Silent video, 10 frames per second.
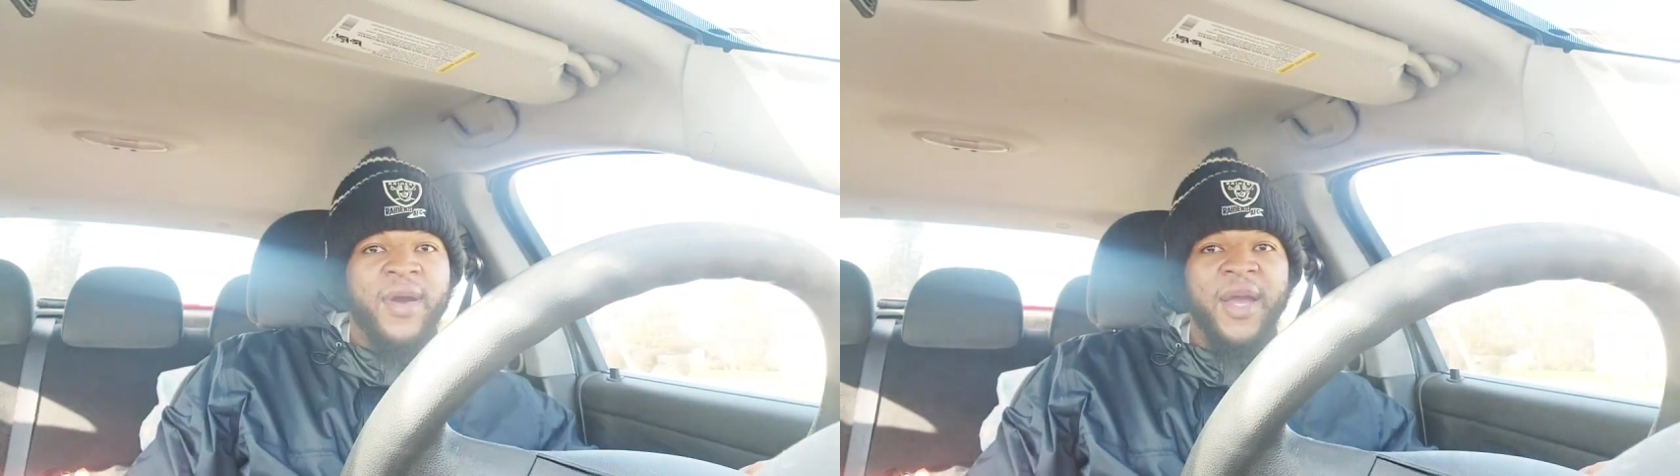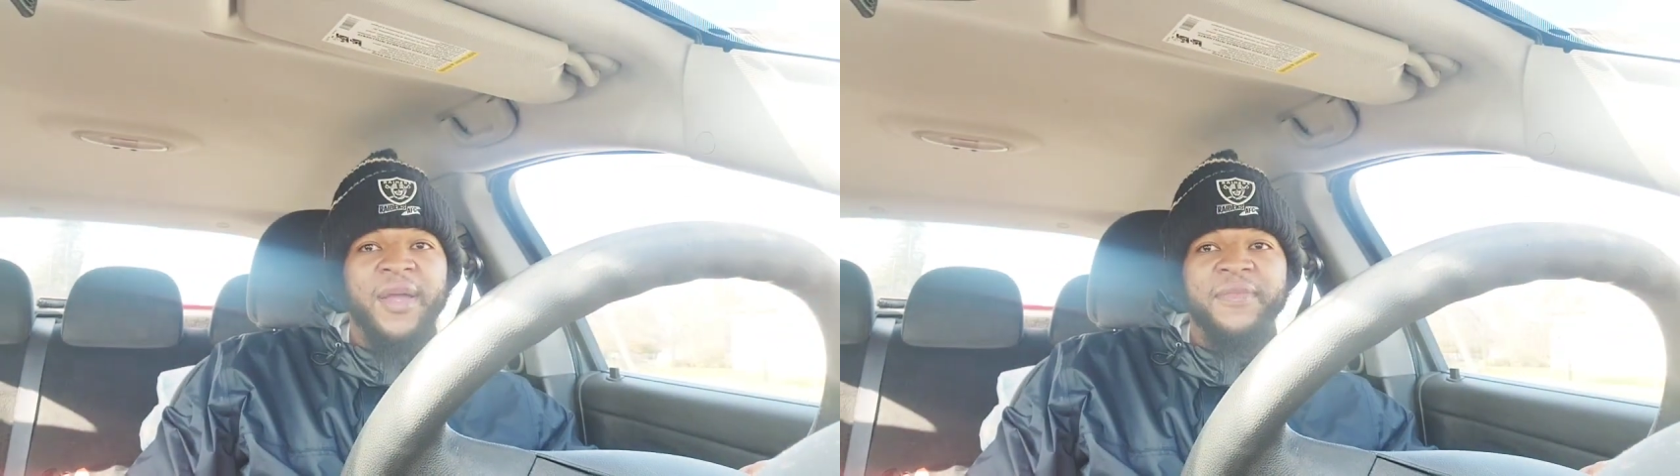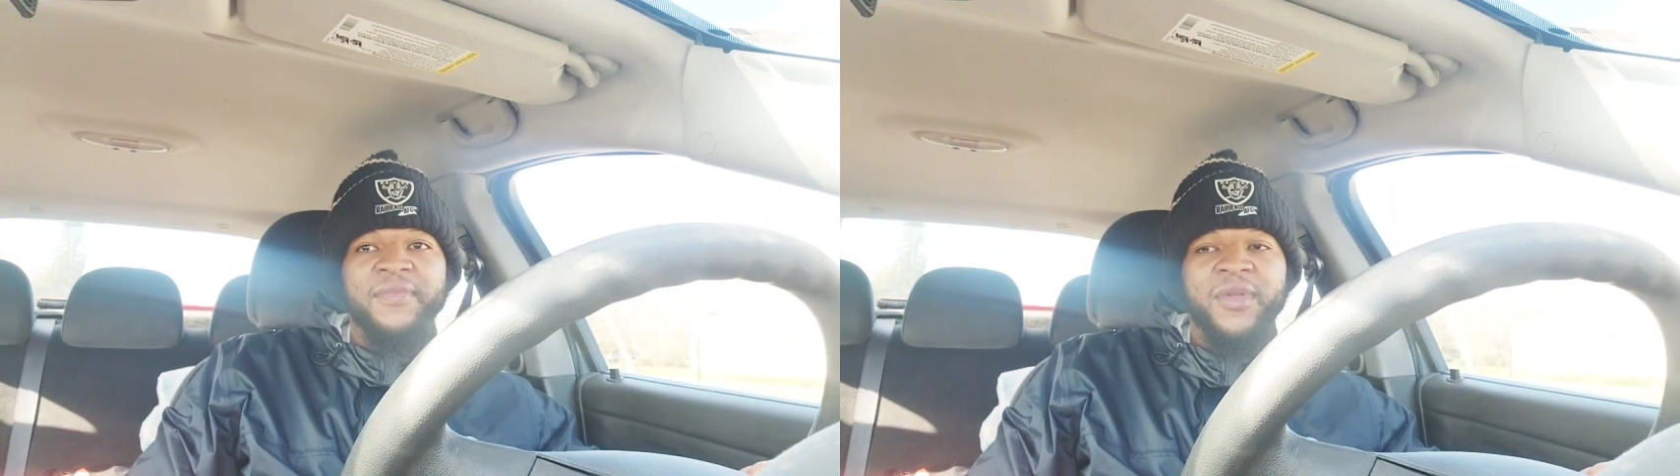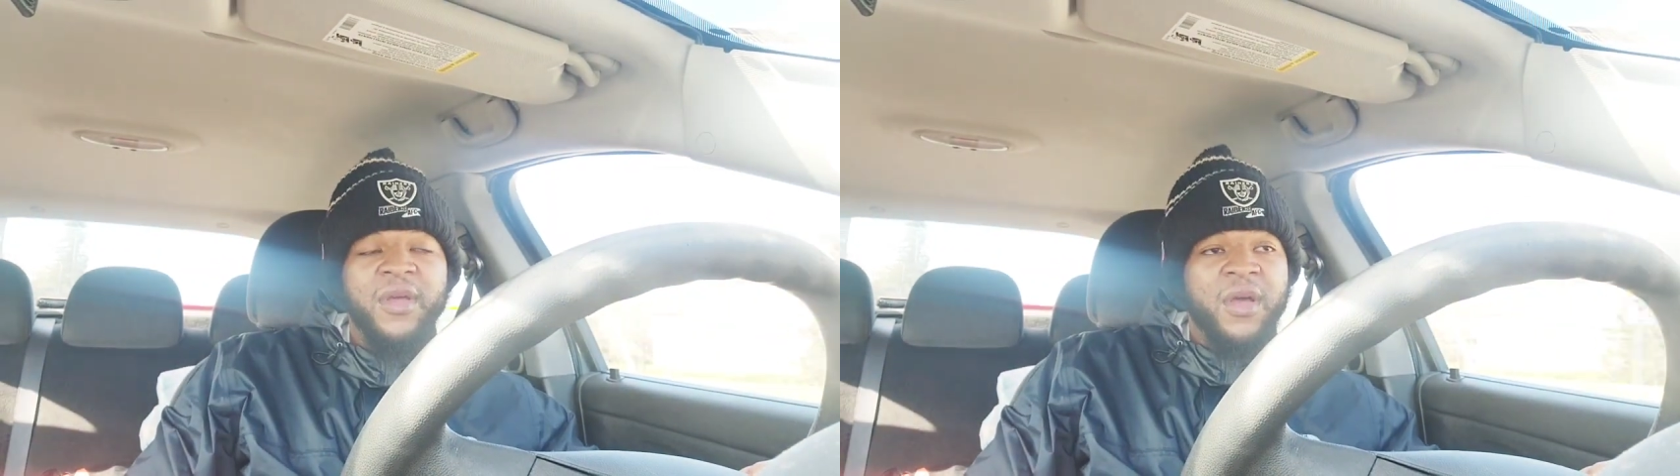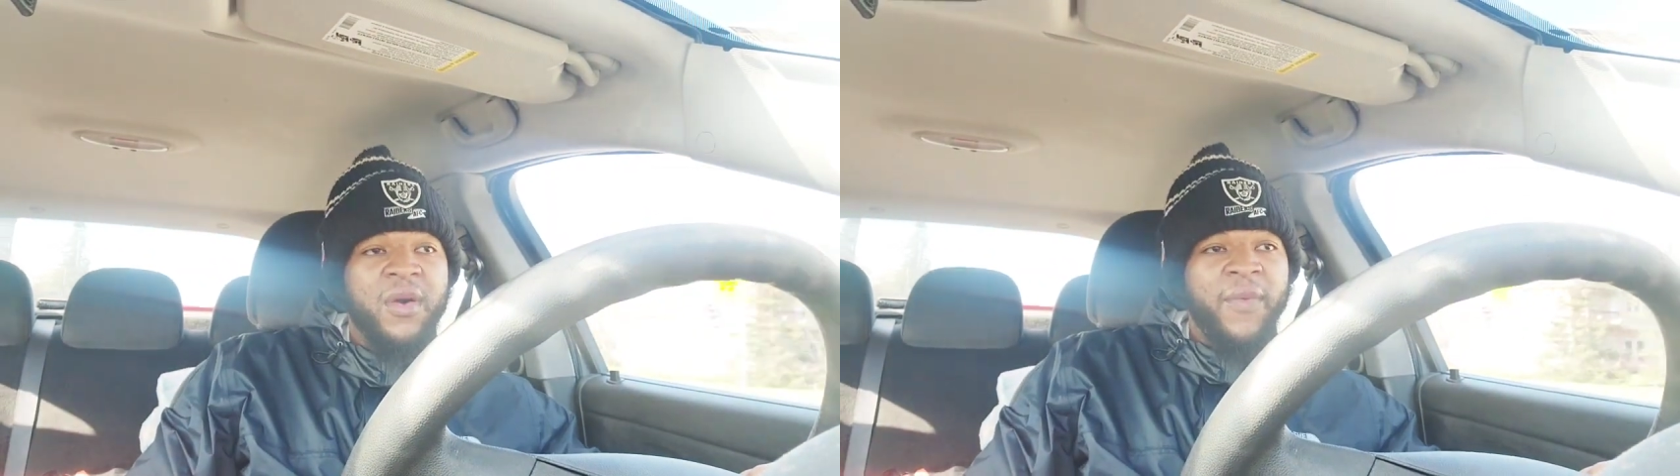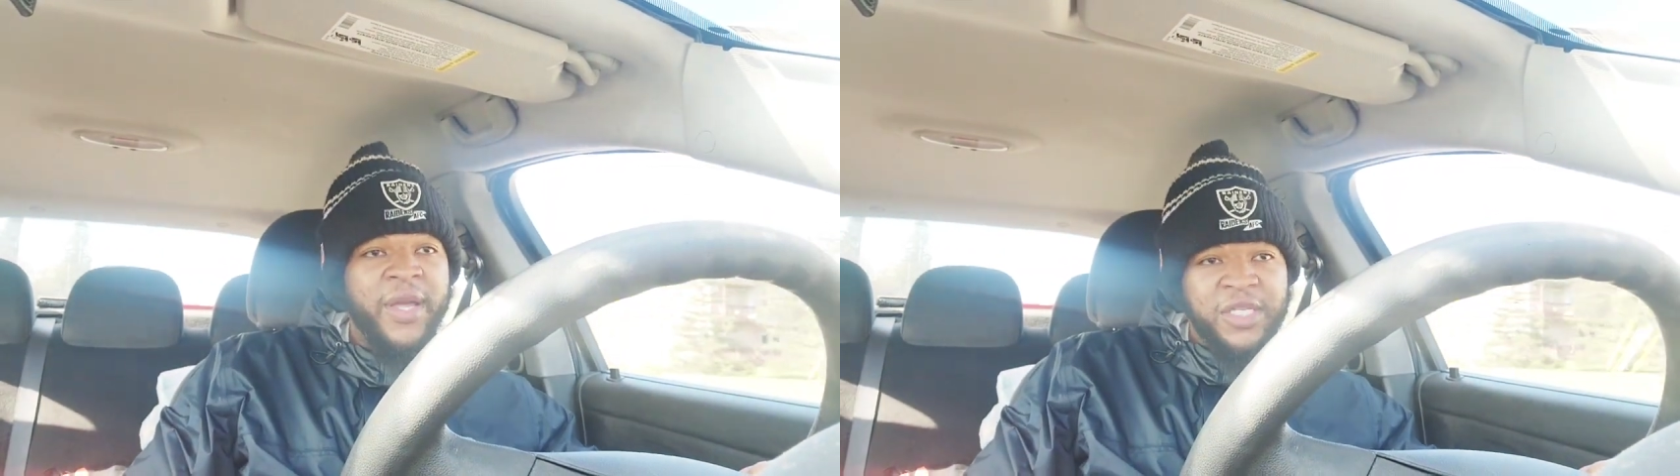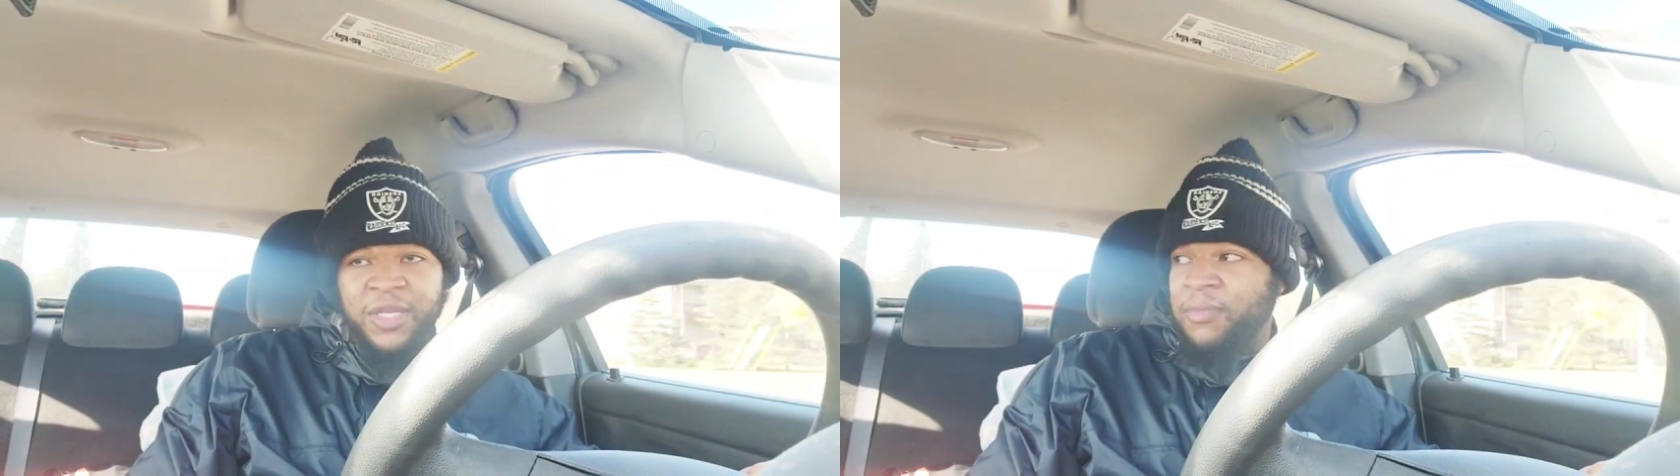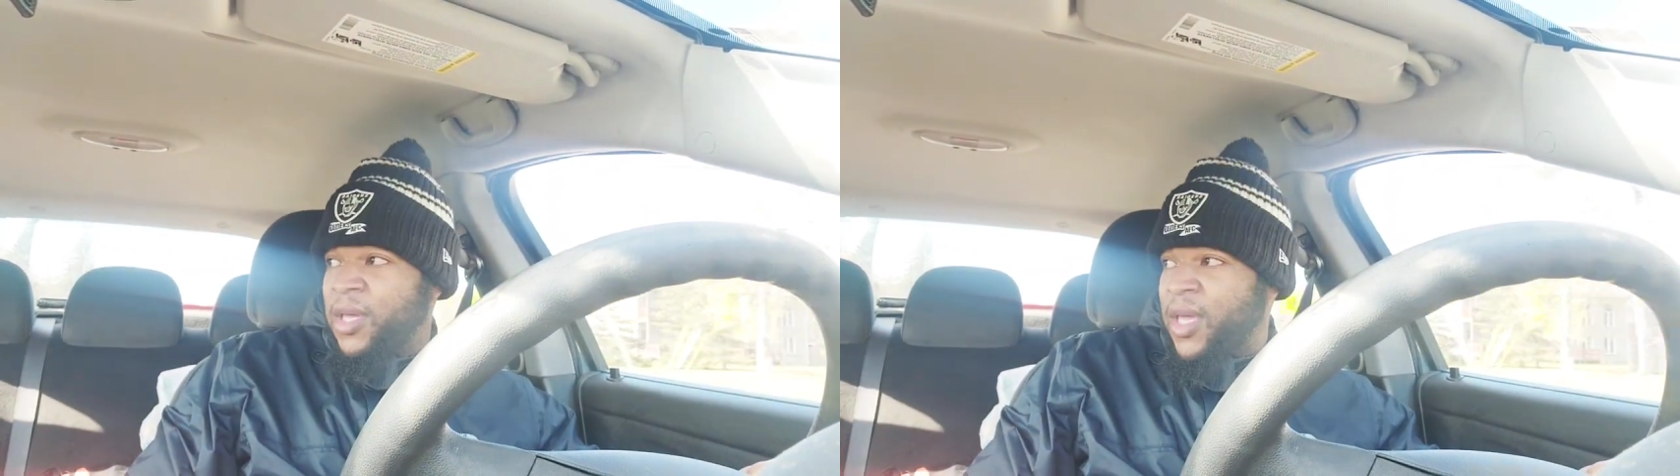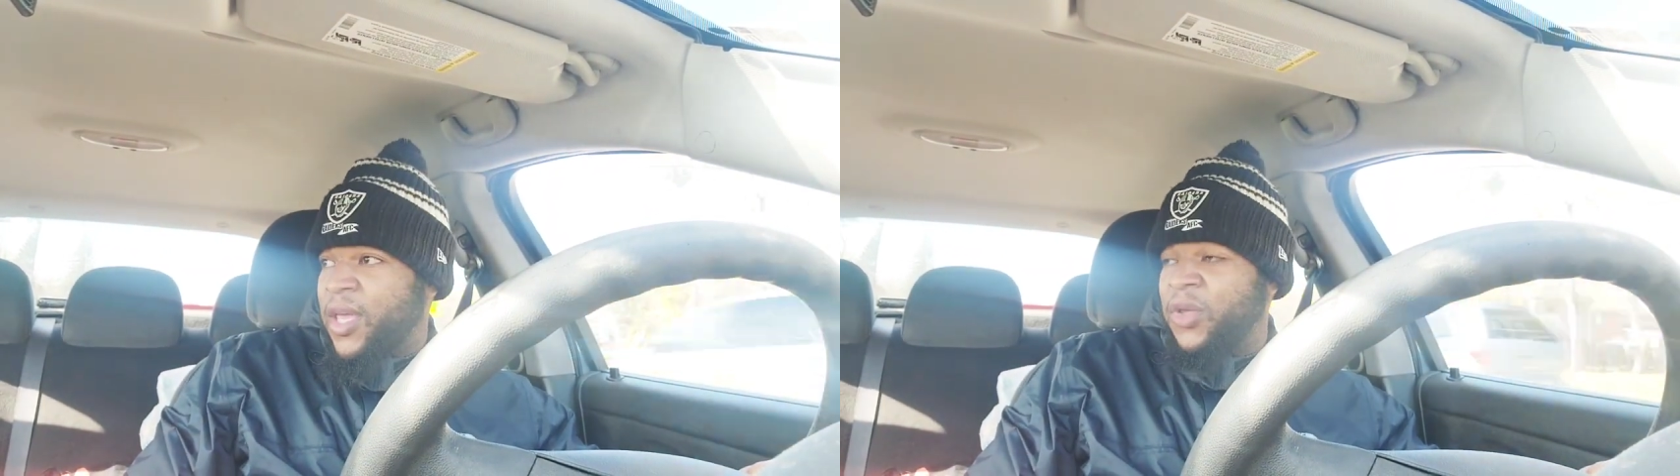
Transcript: Right? Which to me,